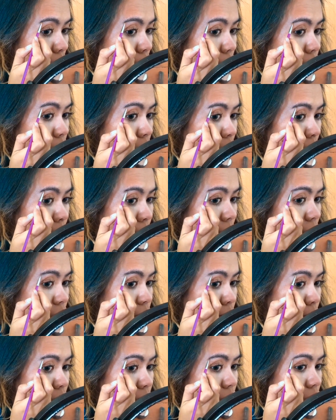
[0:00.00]
and what about this
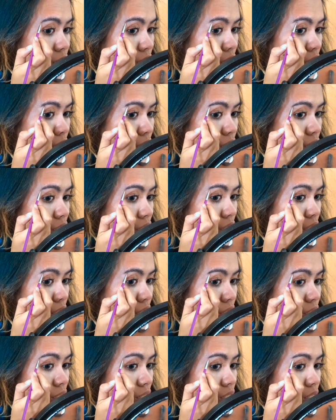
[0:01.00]
mascara?
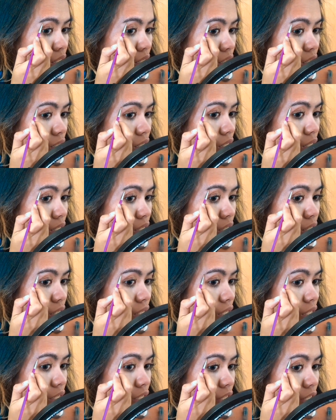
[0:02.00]
You
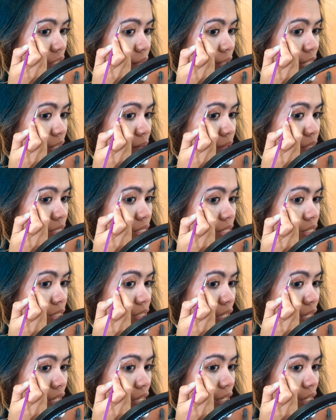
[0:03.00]
think you're gonna make a
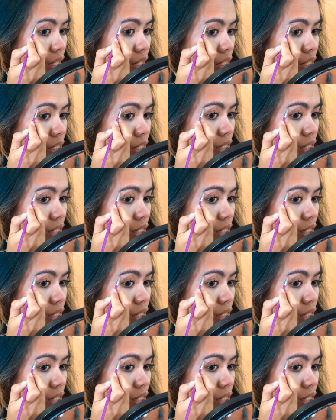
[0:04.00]
mistake?